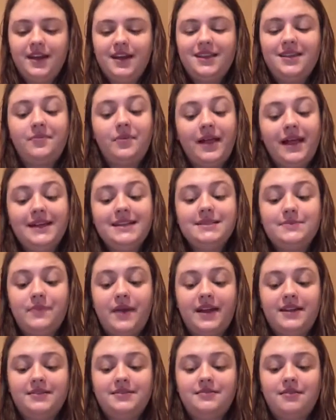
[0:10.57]
The play is
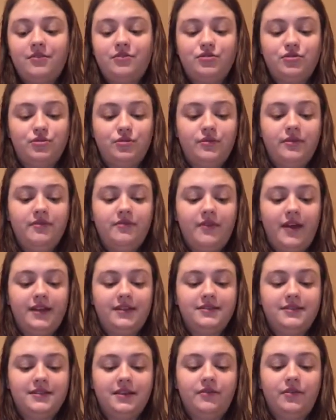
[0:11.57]
based on true
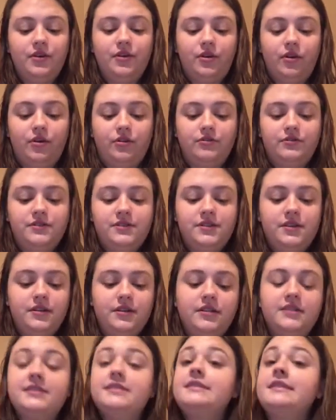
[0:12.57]
events of a girl's,
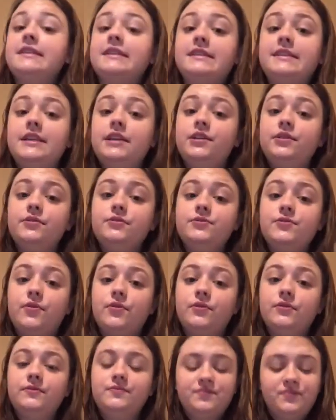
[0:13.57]
16 years
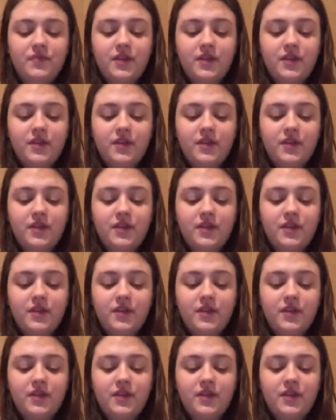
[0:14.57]
old,